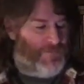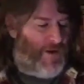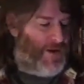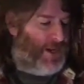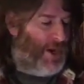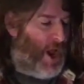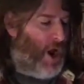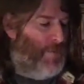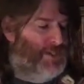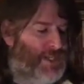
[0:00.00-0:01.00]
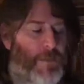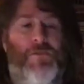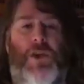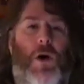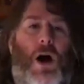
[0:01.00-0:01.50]
Very good. I hope some
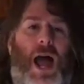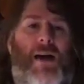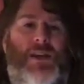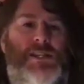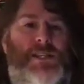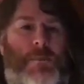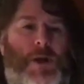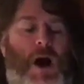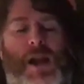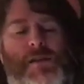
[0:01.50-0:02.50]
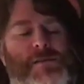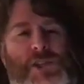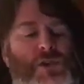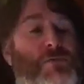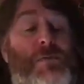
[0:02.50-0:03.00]
of you are having some kind of
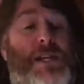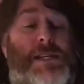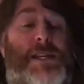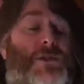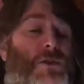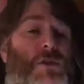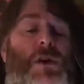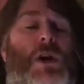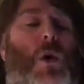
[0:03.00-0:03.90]
Zoom meetings or